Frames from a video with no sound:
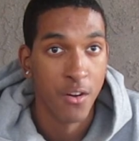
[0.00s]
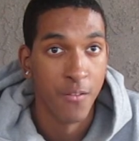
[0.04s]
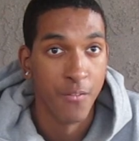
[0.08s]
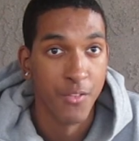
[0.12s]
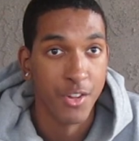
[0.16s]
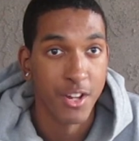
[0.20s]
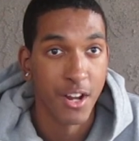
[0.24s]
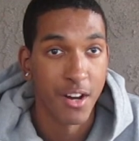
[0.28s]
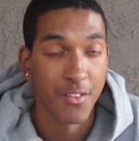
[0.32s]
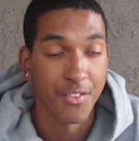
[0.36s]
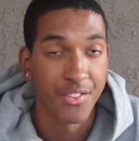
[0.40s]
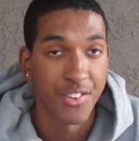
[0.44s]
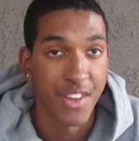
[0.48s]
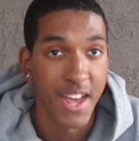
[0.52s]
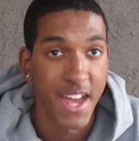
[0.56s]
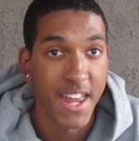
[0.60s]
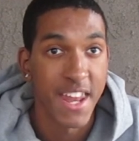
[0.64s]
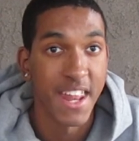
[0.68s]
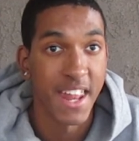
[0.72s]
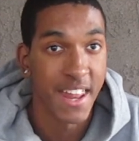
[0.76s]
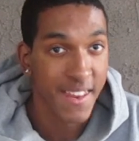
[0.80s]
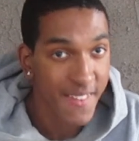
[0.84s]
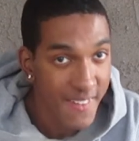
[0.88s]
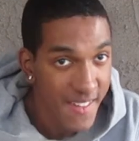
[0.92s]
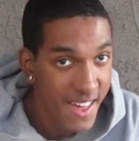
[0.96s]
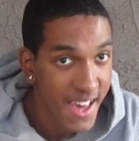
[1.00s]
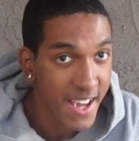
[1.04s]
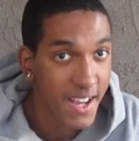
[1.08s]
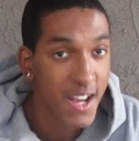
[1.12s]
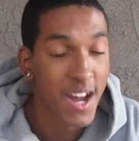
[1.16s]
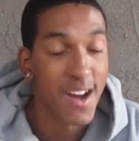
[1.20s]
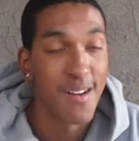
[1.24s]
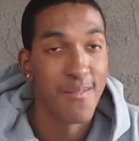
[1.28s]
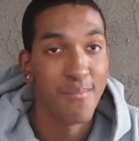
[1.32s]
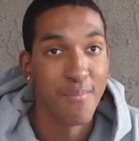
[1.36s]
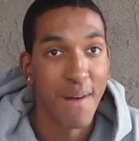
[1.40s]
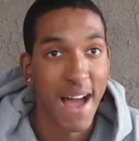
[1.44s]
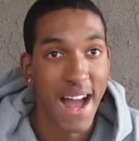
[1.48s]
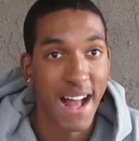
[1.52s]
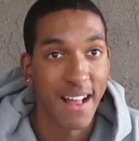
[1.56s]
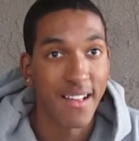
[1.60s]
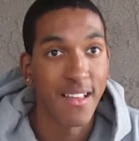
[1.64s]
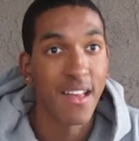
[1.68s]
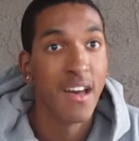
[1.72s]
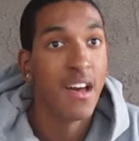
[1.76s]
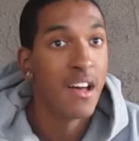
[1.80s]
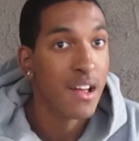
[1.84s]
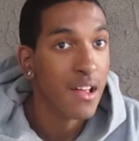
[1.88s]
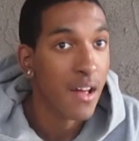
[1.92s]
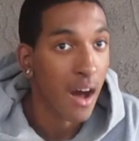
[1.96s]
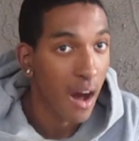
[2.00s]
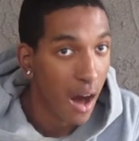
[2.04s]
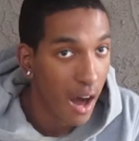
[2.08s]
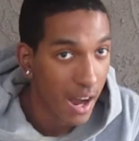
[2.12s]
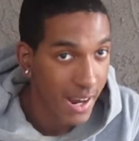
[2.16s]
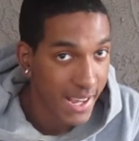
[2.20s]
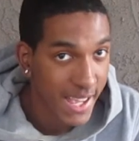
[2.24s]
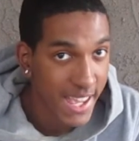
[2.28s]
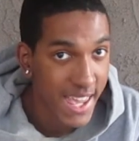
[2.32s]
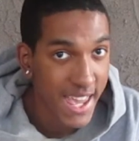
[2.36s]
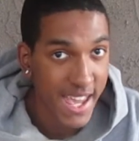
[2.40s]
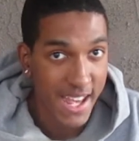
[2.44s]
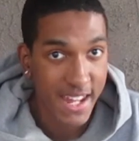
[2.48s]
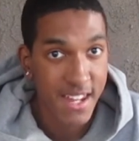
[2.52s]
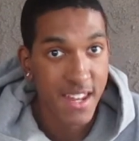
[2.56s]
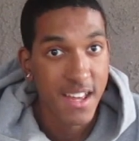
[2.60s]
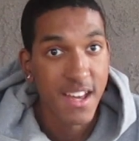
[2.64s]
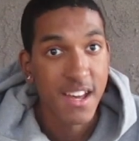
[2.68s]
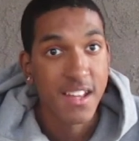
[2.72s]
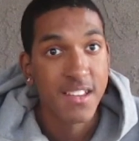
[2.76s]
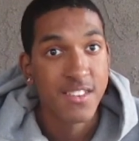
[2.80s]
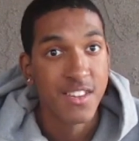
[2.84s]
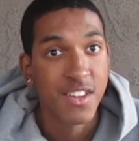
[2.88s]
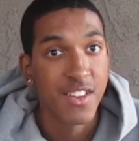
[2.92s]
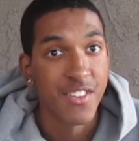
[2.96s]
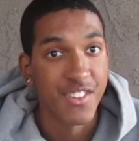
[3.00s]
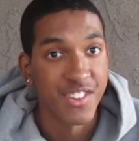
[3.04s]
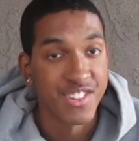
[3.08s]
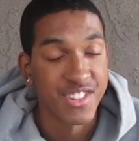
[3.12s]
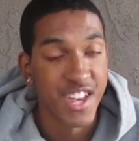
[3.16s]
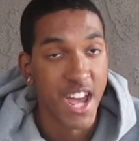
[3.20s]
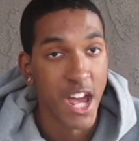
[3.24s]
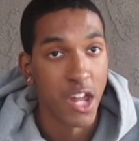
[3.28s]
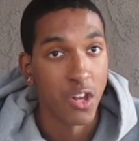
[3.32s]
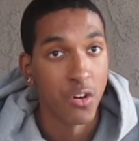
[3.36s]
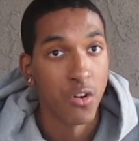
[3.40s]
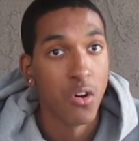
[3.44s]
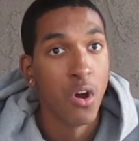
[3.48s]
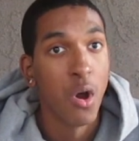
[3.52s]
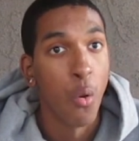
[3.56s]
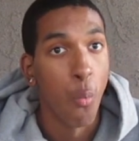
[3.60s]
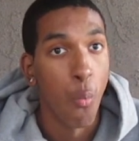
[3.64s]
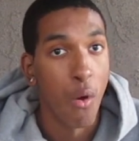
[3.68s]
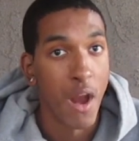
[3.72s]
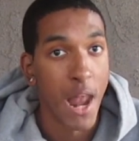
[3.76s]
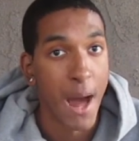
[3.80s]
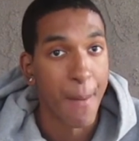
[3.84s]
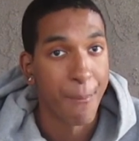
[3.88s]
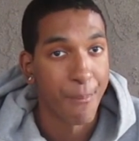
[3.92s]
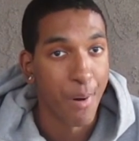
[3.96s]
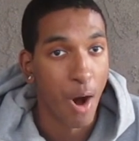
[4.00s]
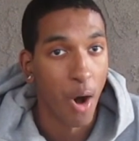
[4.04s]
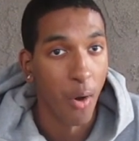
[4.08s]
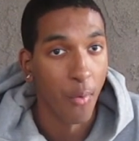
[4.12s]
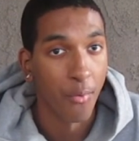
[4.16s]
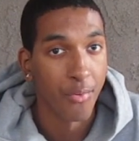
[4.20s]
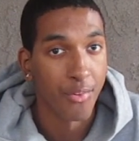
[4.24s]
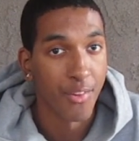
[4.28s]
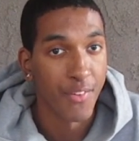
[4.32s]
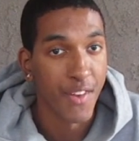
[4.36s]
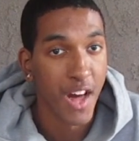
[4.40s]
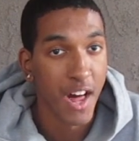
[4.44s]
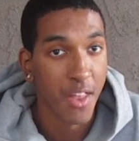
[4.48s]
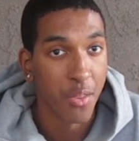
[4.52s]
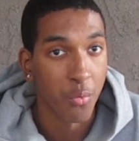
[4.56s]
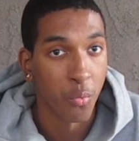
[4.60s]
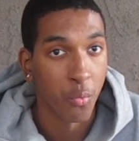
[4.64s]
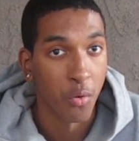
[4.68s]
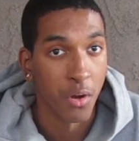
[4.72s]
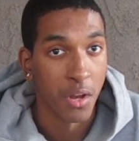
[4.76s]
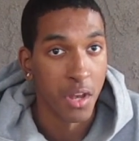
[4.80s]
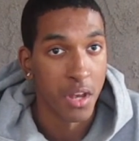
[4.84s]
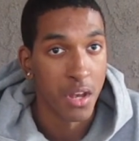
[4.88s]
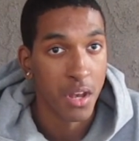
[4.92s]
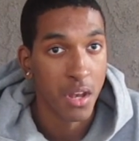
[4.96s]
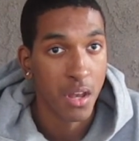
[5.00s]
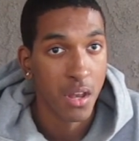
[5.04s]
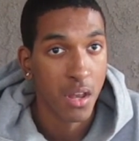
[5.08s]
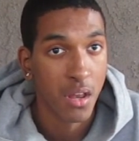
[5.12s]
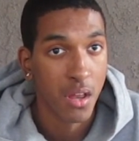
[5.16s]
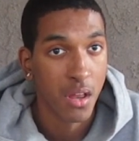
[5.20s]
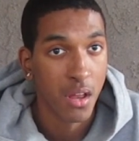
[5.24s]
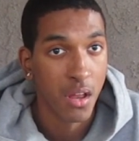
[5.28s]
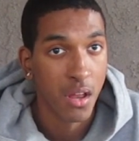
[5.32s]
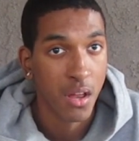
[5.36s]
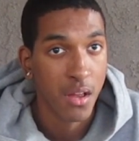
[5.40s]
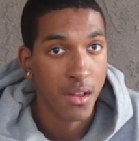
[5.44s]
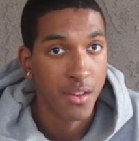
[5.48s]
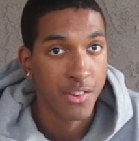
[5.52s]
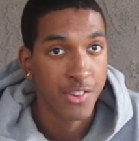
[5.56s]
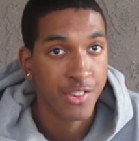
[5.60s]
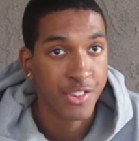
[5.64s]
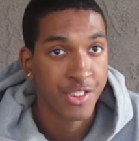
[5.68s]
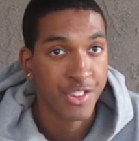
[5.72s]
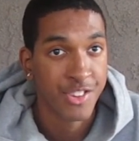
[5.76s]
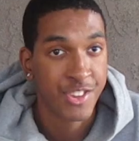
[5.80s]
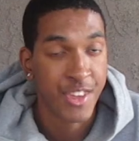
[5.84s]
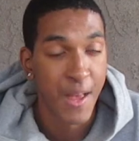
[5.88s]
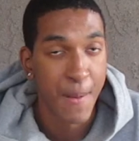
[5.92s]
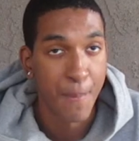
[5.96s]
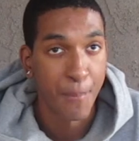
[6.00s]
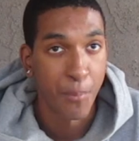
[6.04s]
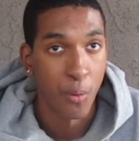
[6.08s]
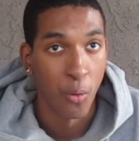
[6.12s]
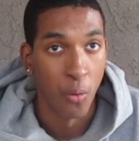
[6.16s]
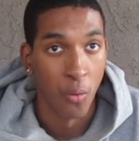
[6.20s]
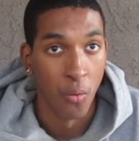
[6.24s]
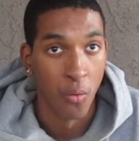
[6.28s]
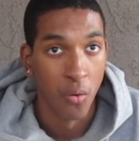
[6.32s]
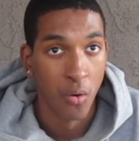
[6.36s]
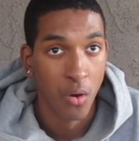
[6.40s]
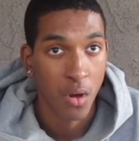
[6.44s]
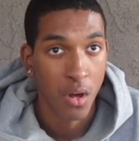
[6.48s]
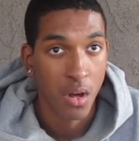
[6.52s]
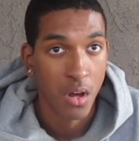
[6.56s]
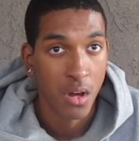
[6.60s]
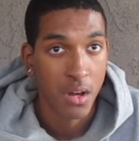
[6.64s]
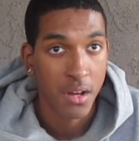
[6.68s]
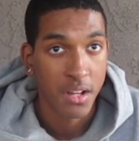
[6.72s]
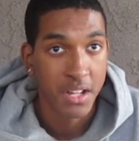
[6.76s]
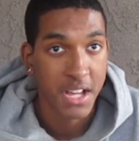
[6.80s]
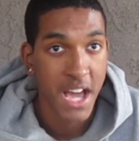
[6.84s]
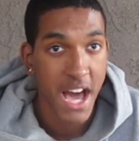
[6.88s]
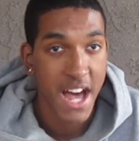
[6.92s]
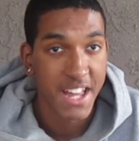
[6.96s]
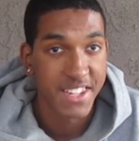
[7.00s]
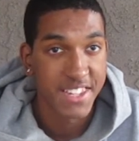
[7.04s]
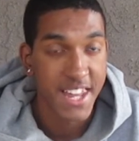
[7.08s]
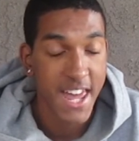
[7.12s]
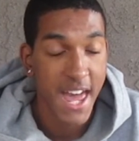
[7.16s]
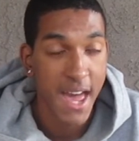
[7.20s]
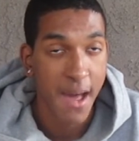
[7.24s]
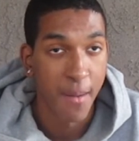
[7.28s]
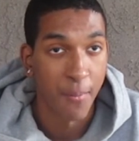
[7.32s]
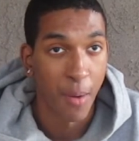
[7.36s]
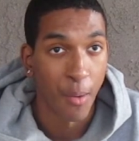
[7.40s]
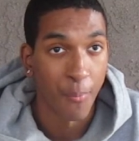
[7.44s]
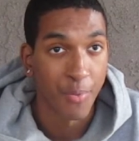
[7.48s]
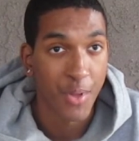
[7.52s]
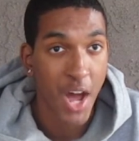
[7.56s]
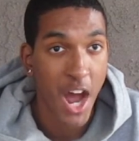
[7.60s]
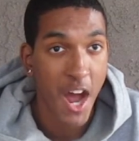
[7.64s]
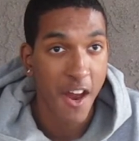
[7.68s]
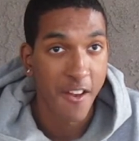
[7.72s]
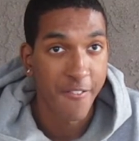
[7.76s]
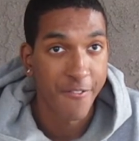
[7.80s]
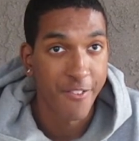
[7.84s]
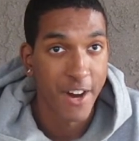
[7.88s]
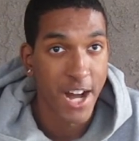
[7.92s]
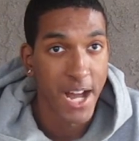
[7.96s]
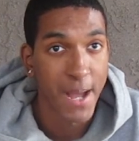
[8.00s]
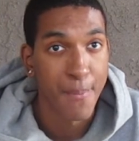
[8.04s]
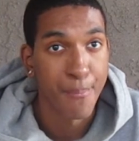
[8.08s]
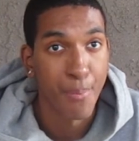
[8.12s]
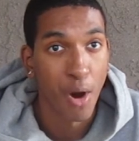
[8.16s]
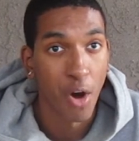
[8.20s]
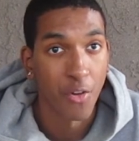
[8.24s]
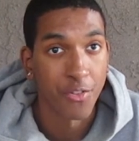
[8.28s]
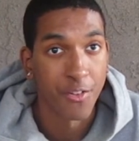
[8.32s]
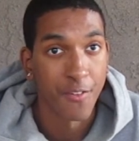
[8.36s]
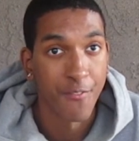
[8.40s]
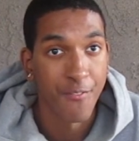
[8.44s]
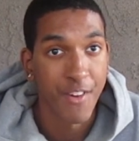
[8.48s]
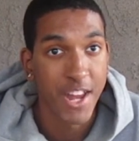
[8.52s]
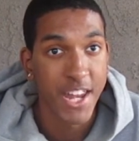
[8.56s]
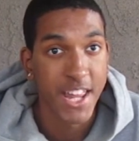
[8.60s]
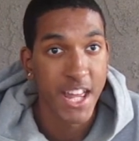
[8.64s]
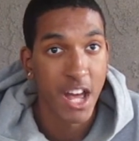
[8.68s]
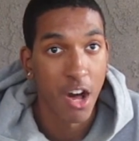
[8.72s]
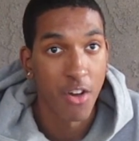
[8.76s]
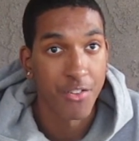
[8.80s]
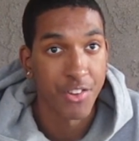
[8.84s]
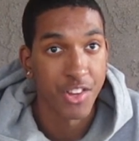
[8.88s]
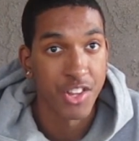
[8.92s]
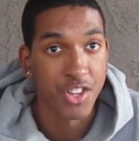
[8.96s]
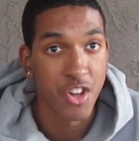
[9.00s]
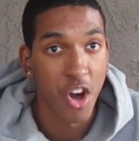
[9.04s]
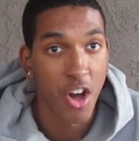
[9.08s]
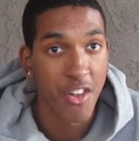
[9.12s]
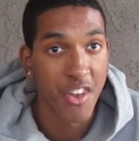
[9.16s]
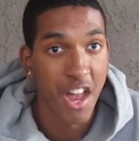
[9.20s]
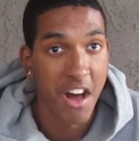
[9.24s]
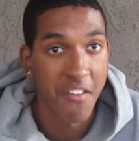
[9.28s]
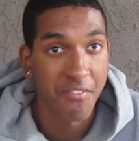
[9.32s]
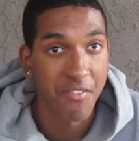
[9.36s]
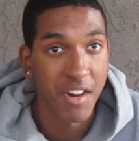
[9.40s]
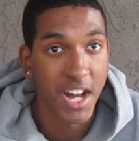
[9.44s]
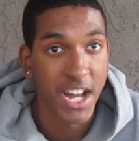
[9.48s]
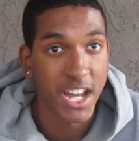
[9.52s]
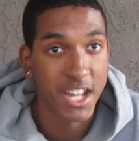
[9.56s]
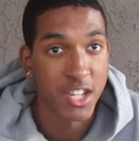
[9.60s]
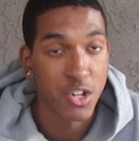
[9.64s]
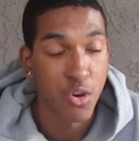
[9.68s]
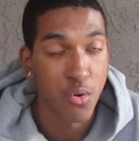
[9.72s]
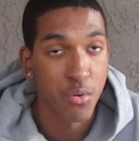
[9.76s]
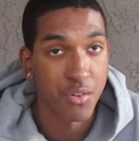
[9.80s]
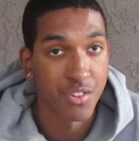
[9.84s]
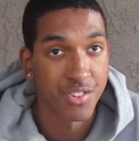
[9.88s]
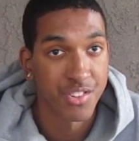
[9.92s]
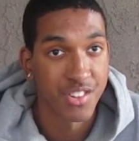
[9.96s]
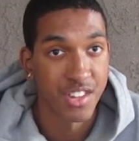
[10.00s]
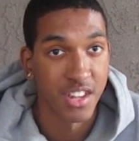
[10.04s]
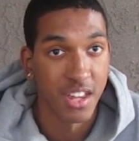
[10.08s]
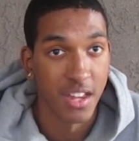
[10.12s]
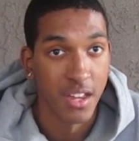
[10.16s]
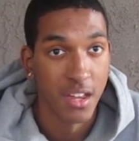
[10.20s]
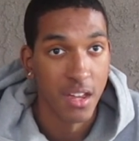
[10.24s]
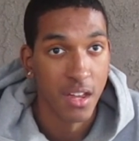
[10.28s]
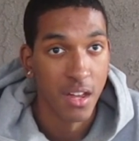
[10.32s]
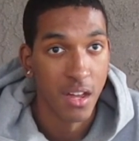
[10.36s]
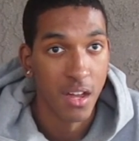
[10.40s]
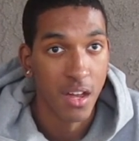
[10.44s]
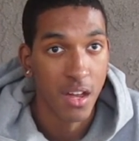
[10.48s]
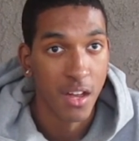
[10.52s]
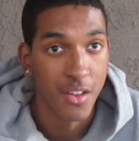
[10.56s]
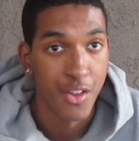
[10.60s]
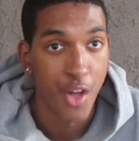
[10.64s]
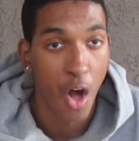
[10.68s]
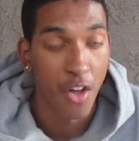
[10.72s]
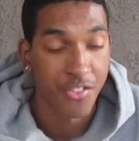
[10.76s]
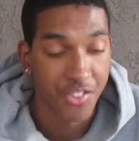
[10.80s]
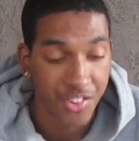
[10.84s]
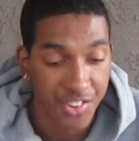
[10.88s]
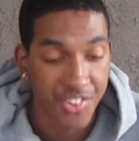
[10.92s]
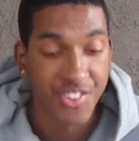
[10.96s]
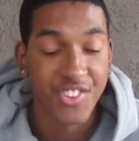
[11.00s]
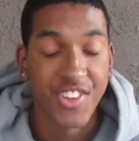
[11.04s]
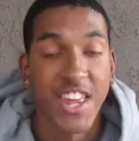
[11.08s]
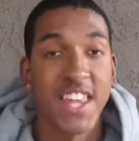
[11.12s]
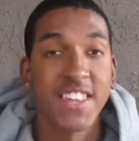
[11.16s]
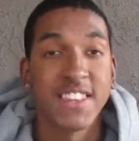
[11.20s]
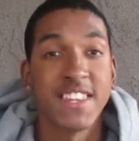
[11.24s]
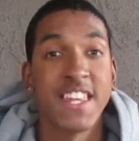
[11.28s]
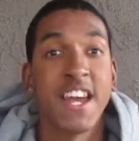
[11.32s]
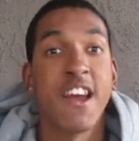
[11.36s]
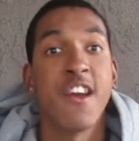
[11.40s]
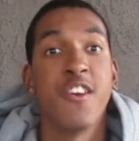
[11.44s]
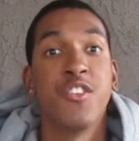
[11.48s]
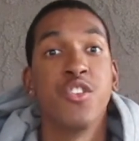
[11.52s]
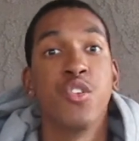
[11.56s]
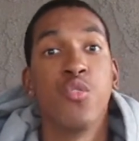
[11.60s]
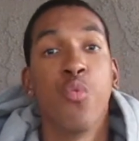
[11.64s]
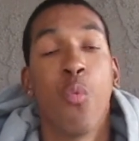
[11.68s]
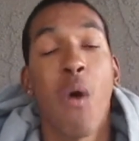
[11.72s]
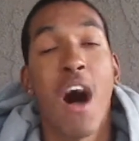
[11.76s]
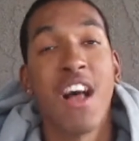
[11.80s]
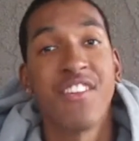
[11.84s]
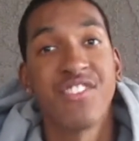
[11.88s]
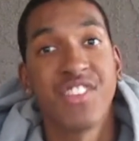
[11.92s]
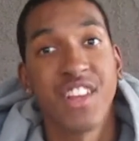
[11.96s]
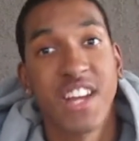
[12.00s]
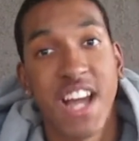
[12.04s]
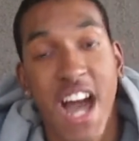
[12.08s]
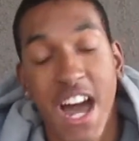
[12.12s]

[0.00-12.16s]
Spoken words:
You know what I'm saying? And then come back again to the channel when I post another one. Simple. Goddamn, I'm tired of fucking posting videos and y'all not fucking doing shit. Y'all just sit there and you watch the